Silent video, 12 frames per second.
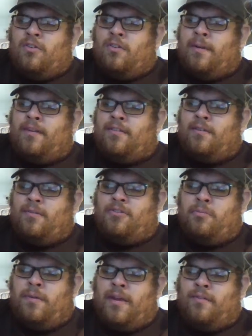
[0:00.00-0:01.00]
it depends on what
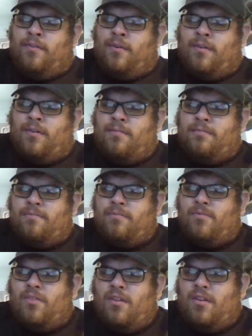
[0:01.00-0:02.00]
you pay for.
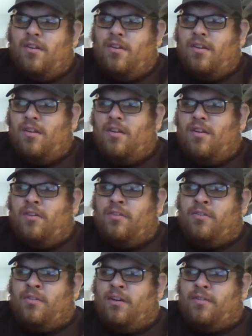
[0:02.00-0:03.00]

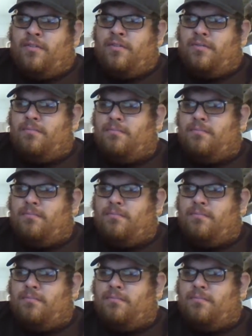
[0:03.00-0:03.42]
There's a lot of,